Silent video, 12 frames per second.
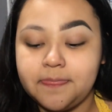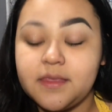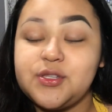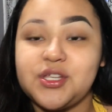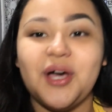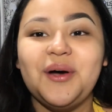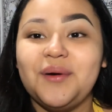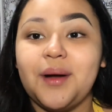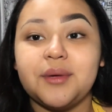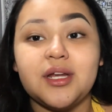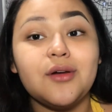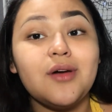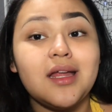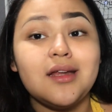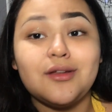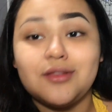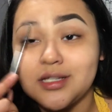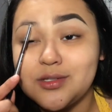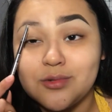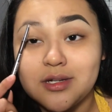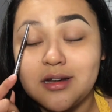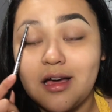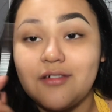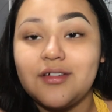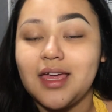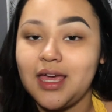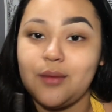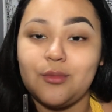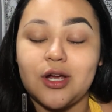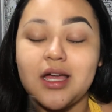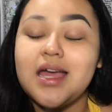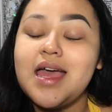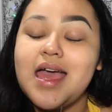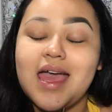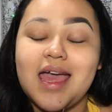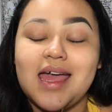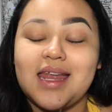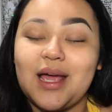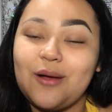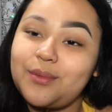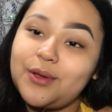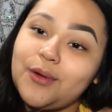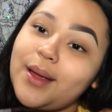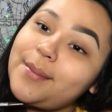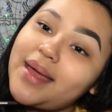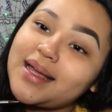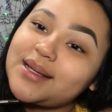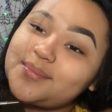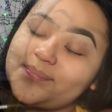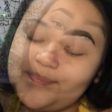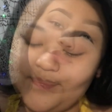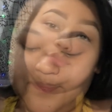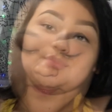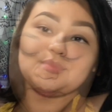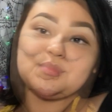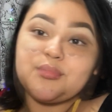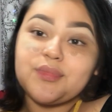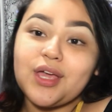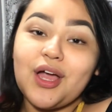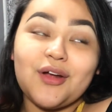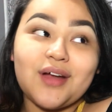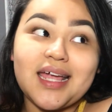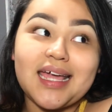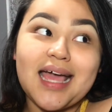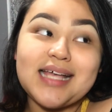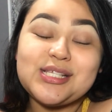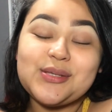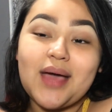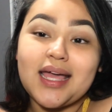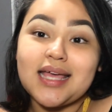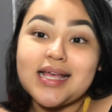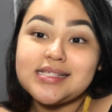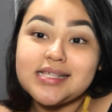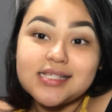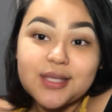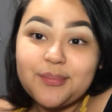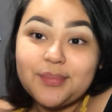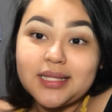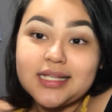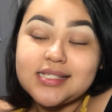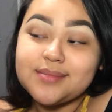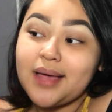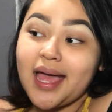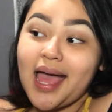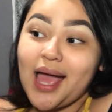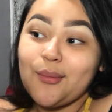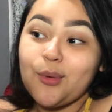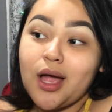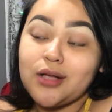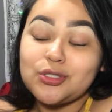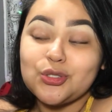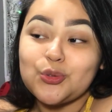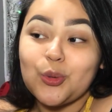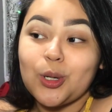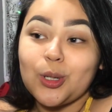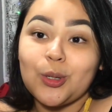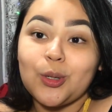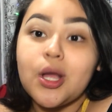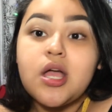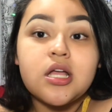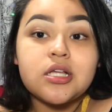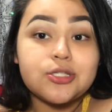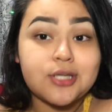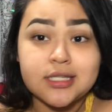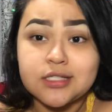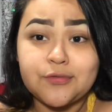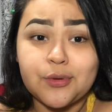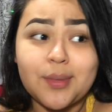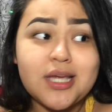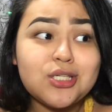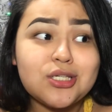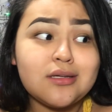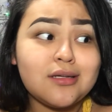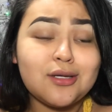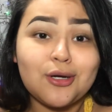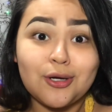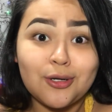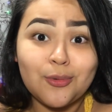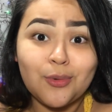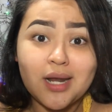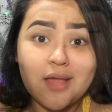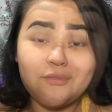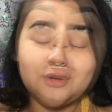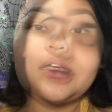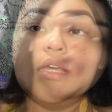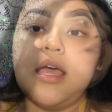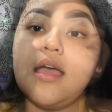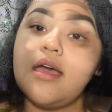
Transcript: So I'm gonna go ahead and do this one off camera and I'll be right back. Alright guys, so I guess this completes my eyebrow tutorial transformation or whatever.